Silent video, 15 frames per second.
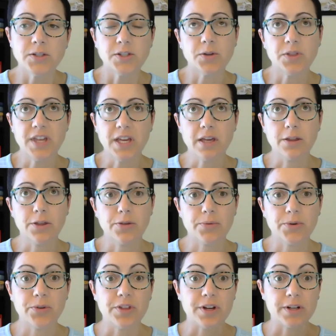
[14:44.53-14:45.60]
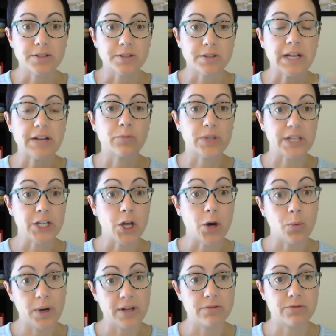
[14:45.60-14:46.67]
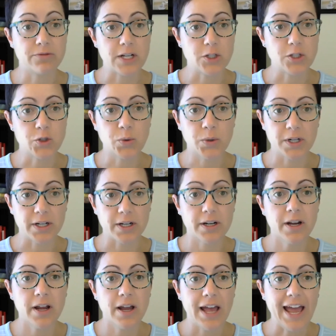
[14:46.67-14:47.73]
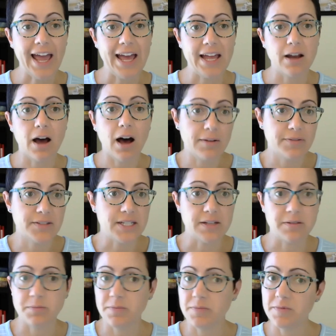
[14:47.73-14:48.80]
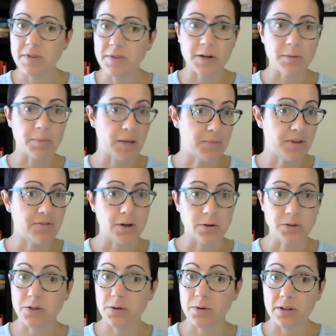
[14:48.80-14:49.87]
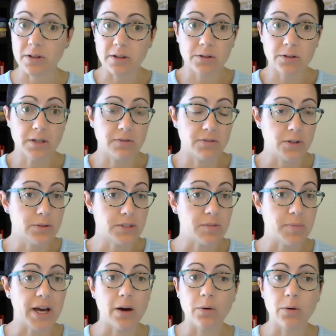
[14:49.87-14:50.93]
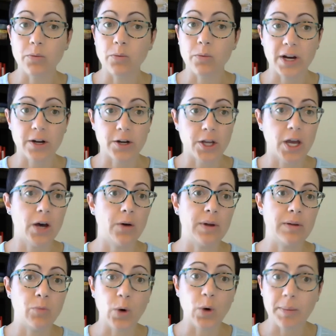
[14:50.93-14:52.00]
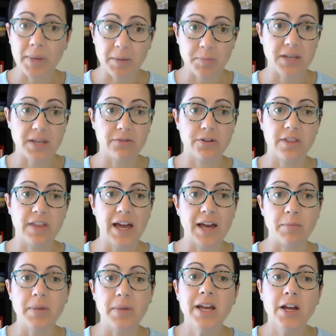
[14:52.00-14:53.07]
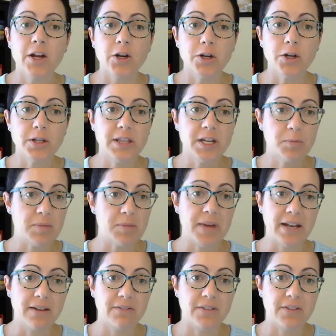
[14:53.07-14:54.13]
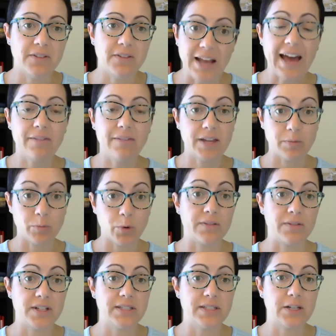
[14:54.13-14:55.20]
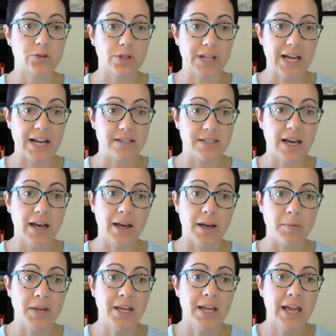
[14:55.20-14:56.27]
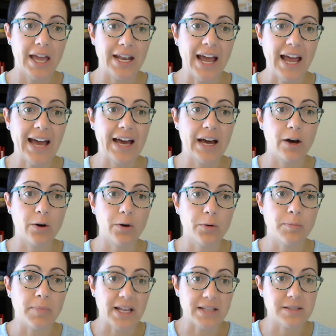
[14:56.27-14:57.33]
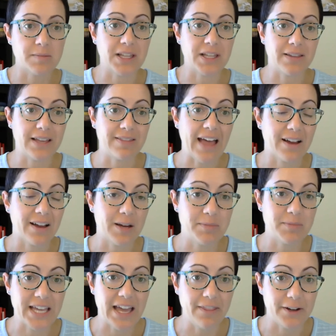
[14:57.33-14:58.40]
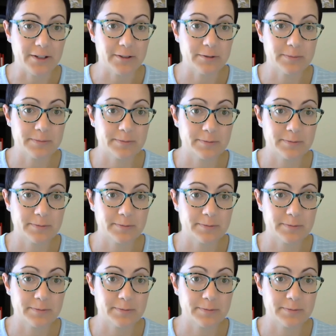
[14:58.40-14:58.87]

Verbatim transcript: So thinking through, there's kind of really no one front door. And often there might be folks who are a little confused about where to go and what might be for them. Could there be benefit in having more of a centralized hub, and how might something like that come together?